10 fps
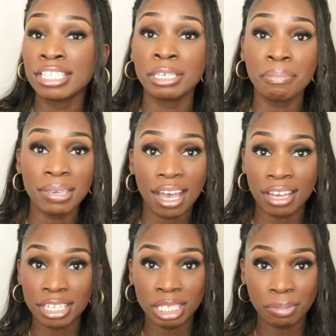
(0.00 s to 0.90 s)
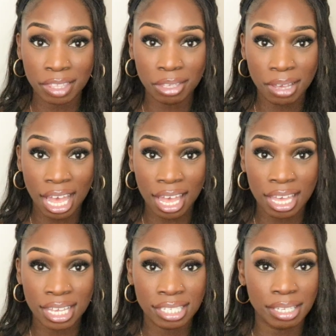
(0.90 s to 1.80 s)
to be honest with you
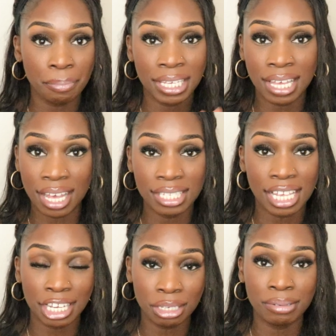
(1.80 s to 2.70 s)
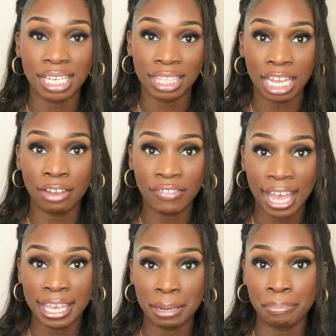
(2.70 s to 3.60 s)
guys because i use a lot of
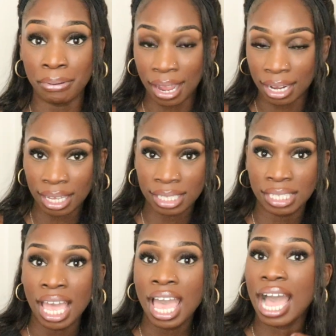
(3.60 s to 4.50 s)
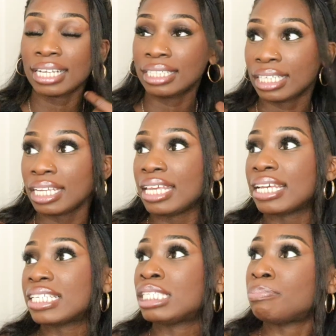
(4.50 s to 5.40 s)
high-end products i didn't
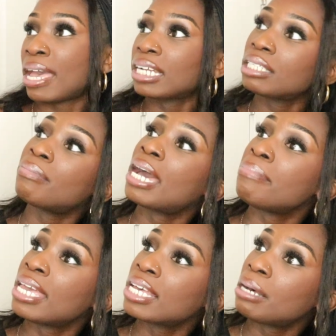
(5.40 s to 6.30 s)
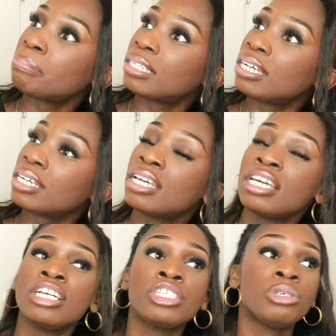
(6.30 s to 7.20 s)
expect my makeup look
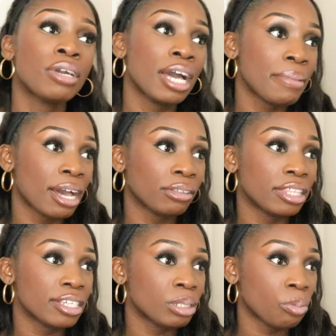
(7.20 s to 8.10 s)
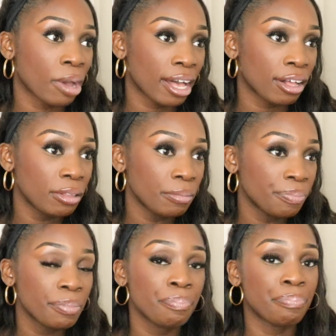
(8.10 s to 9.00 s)
to come out this
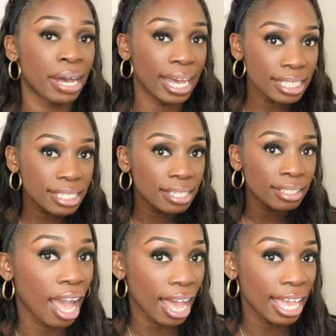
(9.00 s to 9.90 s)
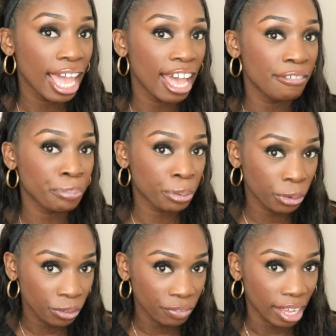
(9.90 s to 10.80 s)
well but i have
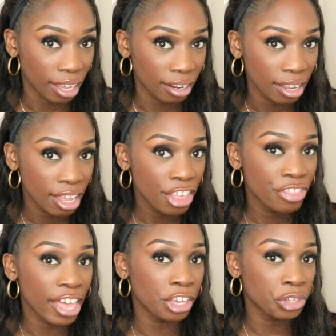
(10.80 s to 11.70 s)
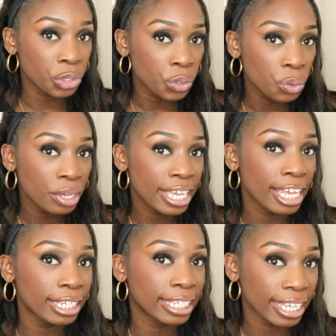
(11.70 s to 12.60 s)
proven that you
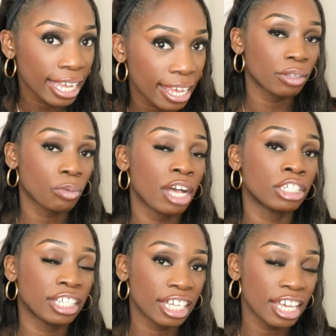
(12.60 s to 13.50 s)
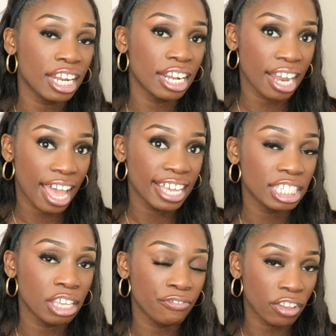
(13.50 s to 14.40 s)
can get a good
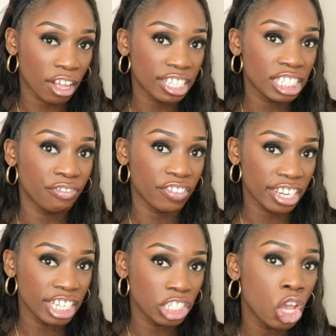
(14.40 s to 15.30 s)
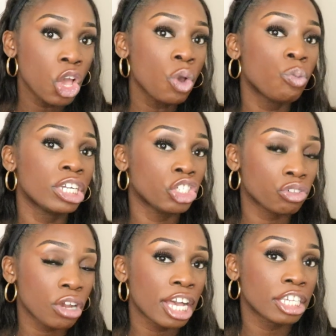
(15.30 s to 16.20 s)
nice flawless finish with
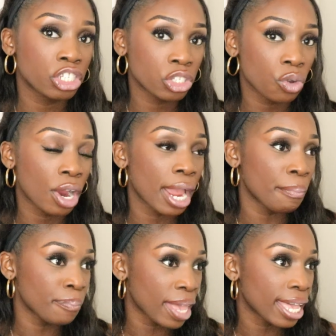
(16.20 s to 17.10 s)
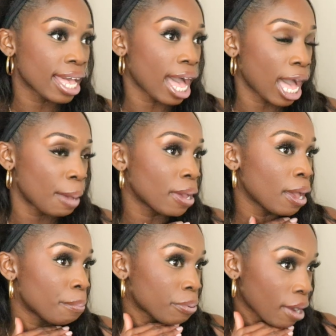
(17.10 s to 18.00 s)
drugstore
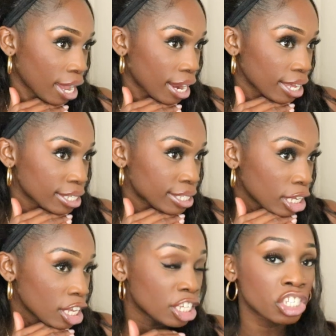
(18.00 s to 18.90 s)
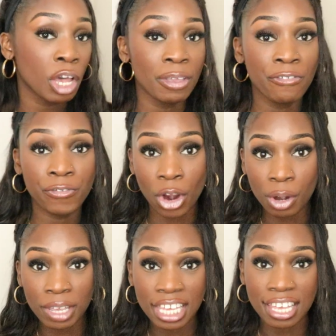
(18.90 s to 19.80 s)
makeup products so
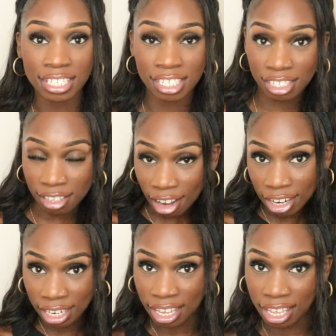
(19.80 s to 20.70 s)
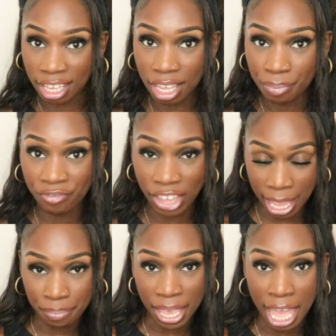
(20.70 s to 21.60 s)
before we get started,
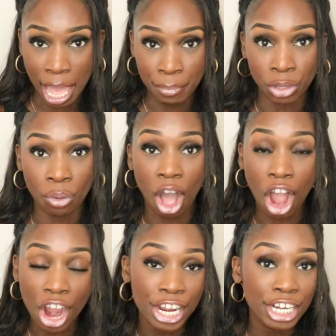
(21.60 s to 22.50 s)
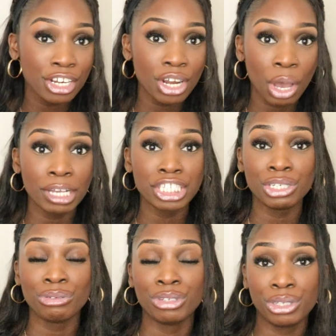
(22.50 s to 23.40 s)
fam bam, you already know what
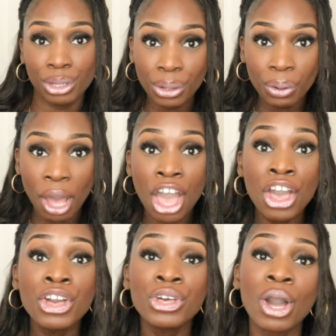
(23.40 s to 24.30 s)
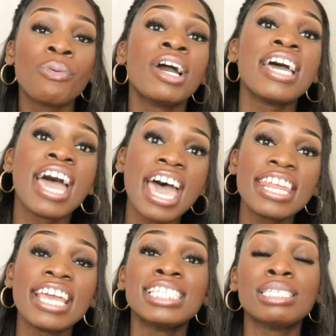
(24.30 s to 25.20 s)
to do. Go
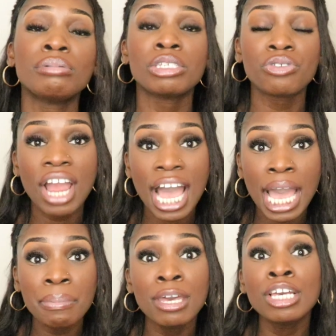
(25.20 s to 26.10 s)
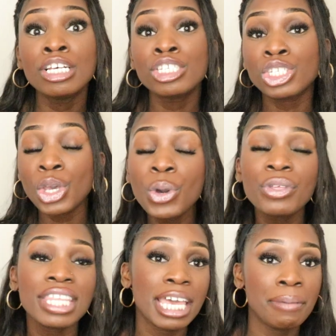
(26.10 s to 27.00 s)
ahead and subscribe to
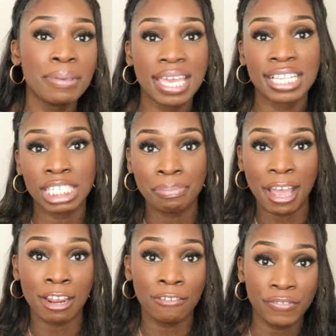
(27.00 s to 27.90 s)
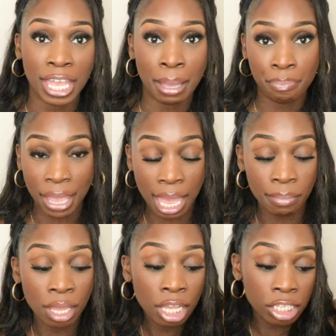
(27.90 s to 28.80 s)
the Ibby Inspired Fam
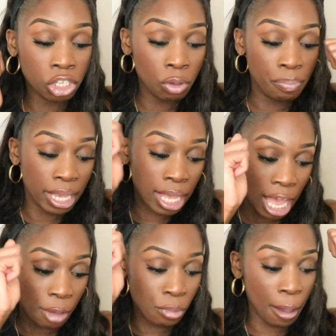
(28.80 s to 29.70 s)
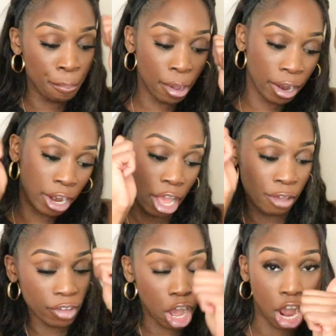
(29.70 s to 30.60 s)
Bam to become a part
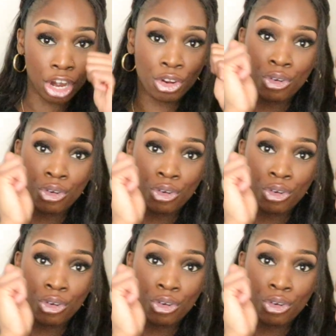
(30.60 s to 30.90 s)
of our